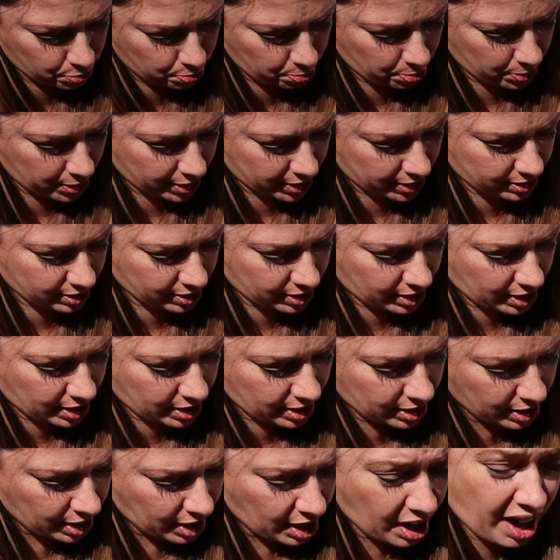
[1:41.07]
but
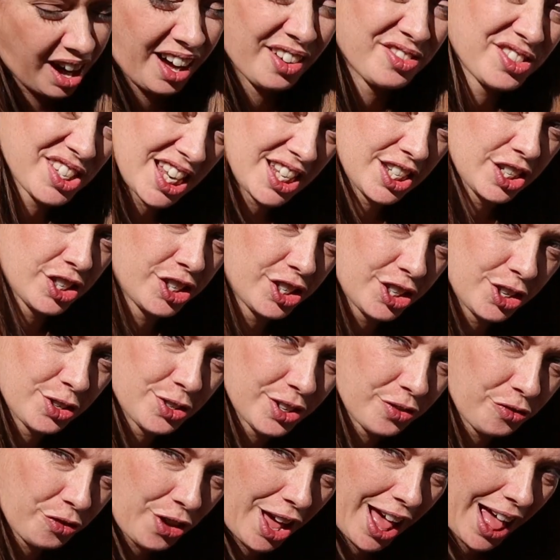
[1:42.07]
I've tended to use it for